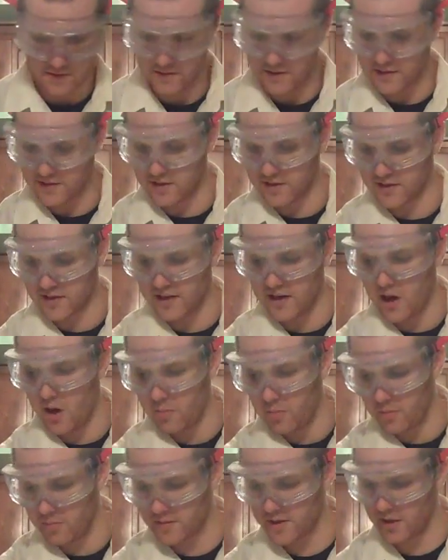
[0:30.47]
That's just going to
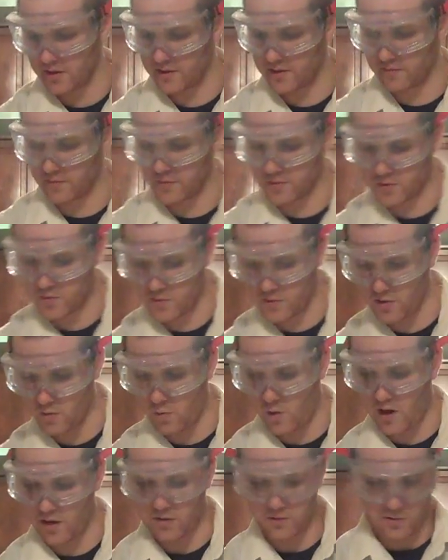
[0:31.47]
help them tell the difference between
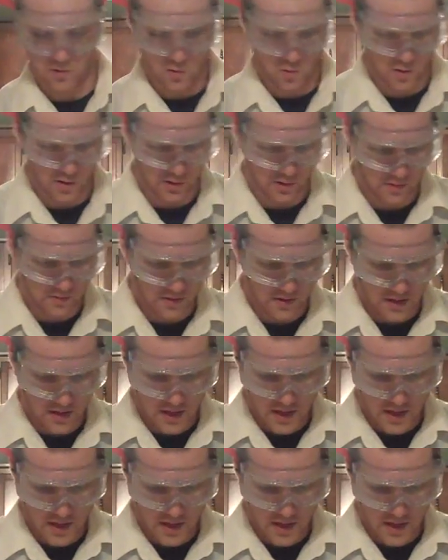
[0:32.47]
the water and the oil.